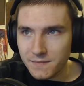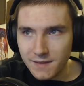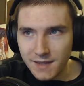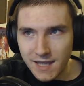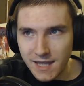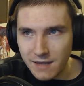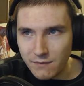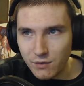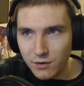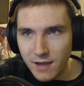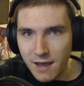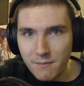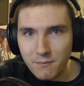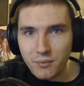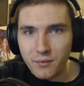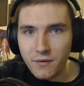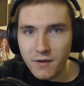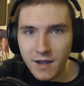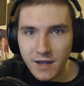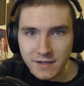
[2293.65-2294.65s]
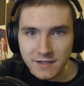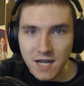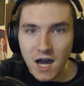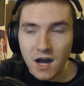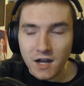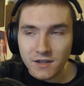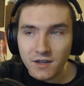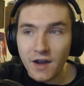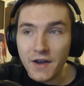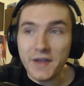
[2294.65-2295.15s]
evil emperor and
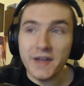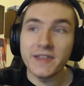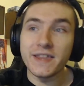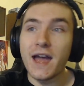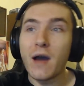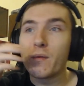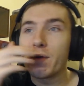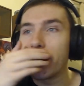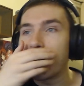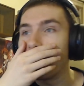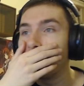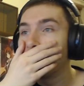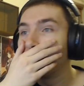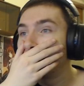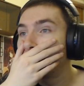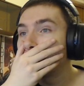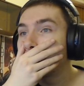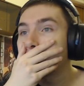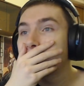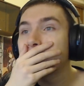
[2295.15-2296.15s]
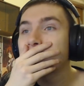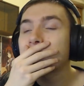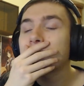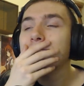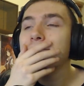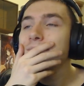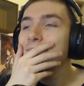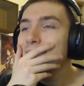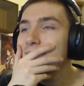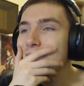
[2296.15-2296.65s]
Dark Knight are now here.
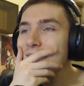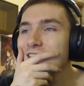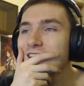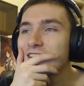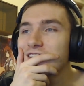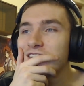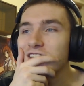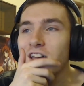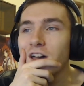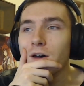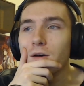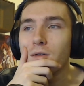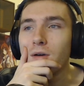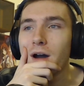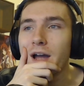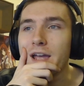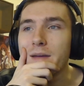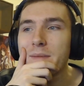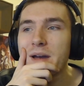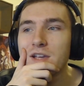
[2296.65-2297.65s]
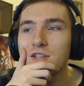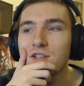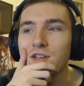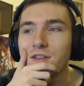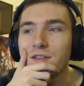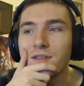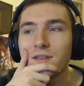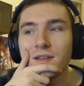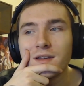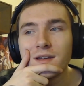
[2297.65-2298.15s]
So I imagine